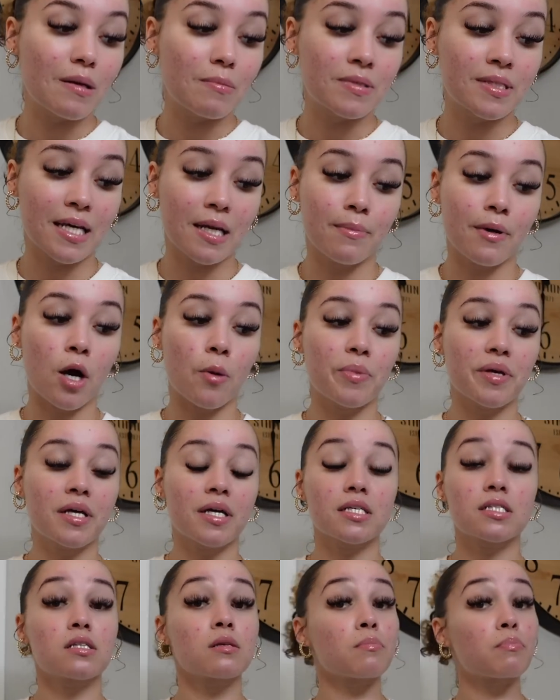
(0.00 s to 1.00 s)
upset about
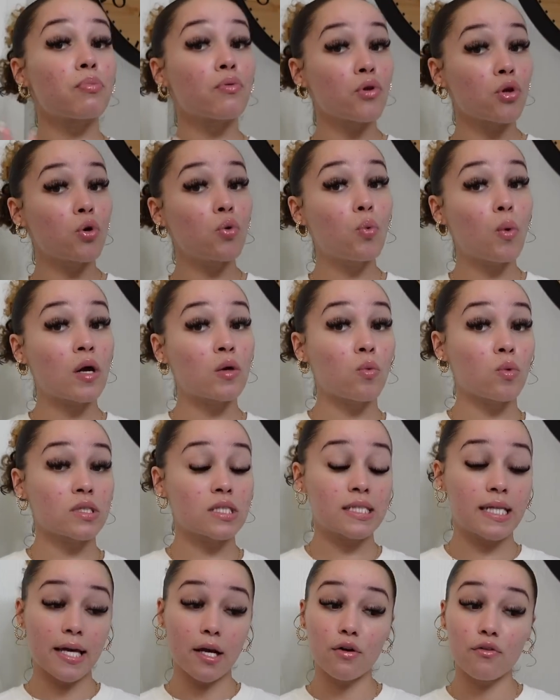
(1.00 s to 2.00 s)
because the blue one
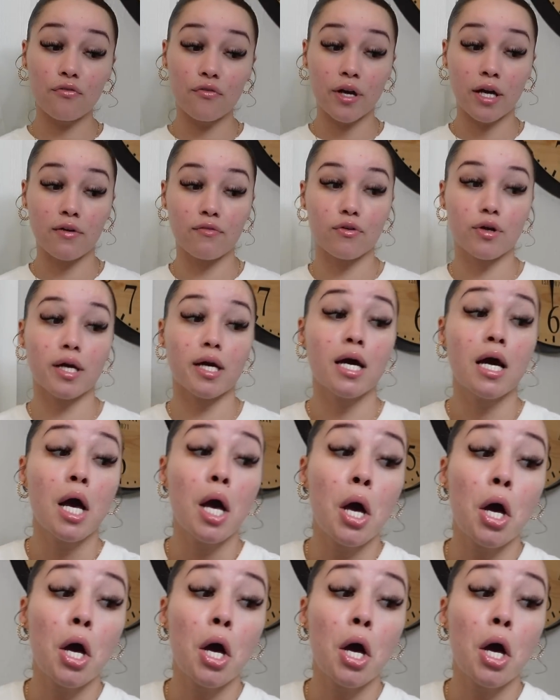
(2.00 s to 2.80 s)
was their favorite.